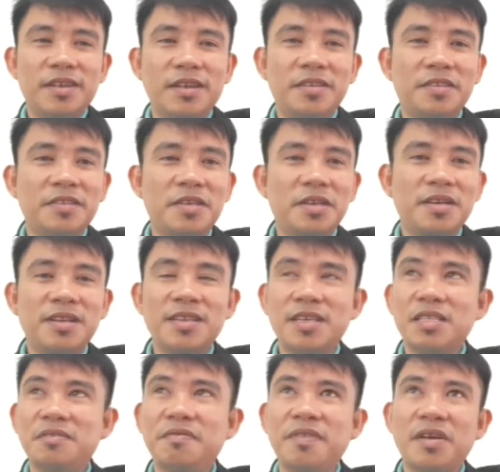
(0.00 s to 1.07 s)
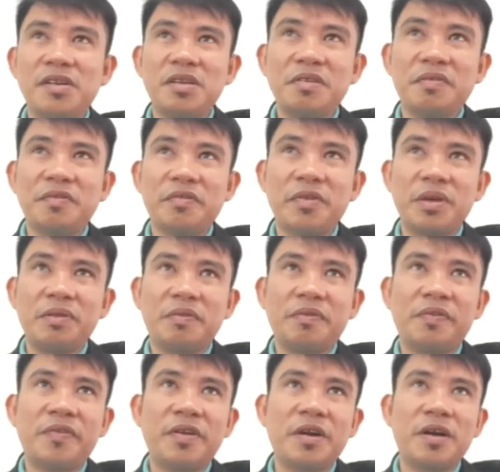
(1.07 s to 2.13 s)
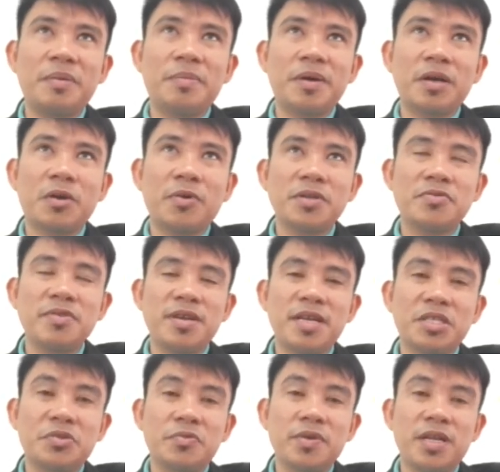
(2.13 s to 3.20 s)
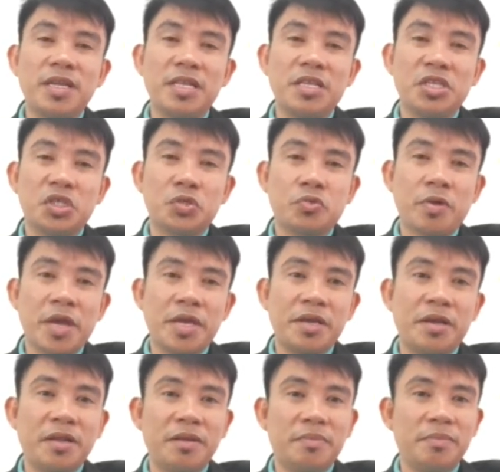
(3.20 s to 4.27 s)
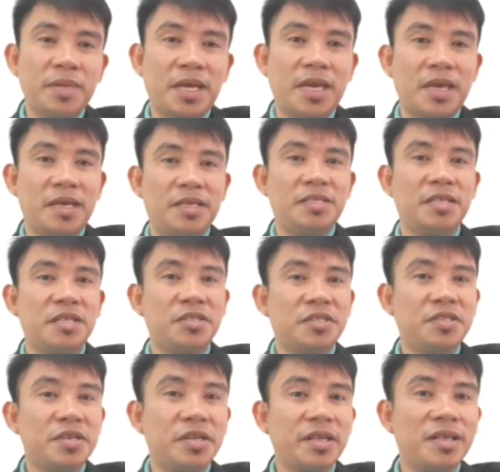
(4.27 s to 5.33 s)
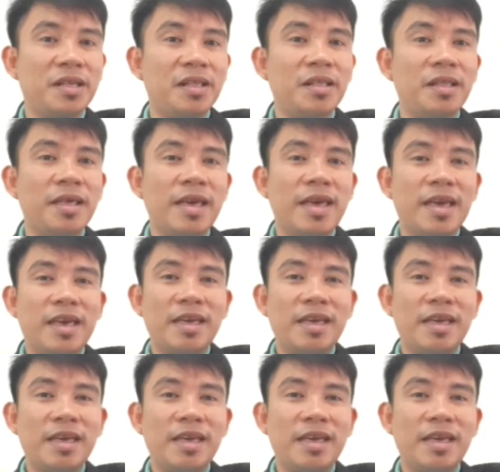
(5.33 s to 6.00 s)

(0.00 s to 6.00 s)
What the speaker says: A circle is very different from a quadrilateral and a triangle because a circle